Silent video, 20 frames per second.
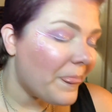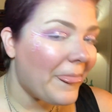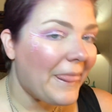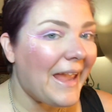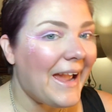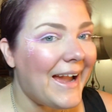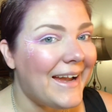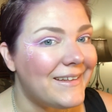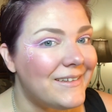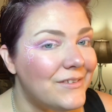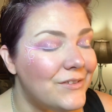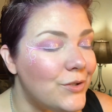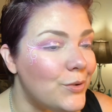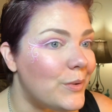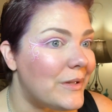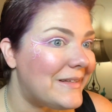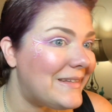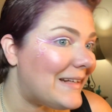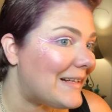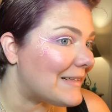Had to do
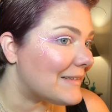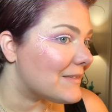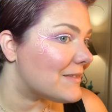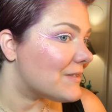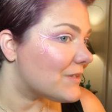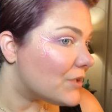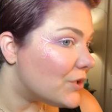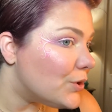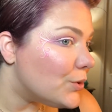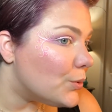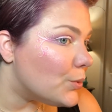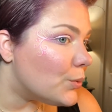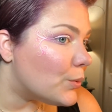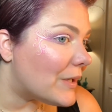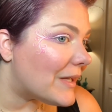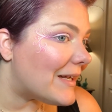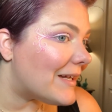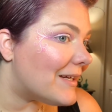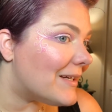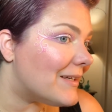the dots too,
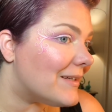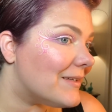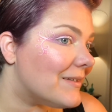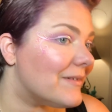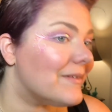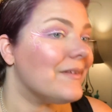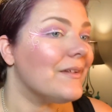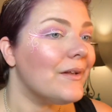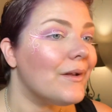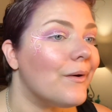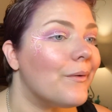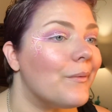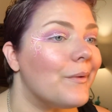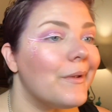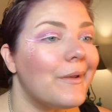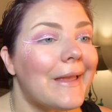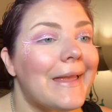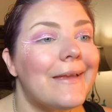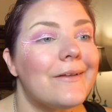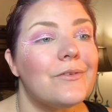cause you know, you
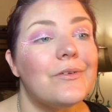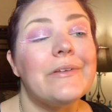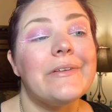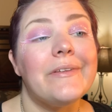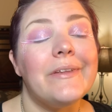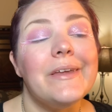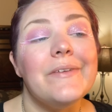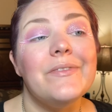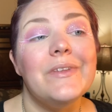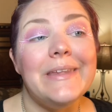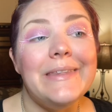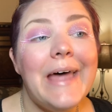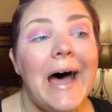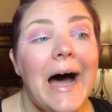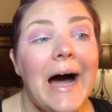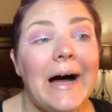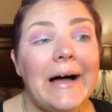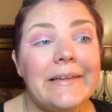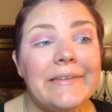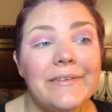can't just leave the
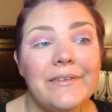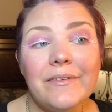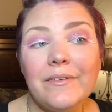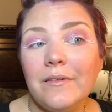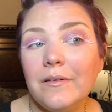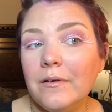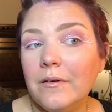dots.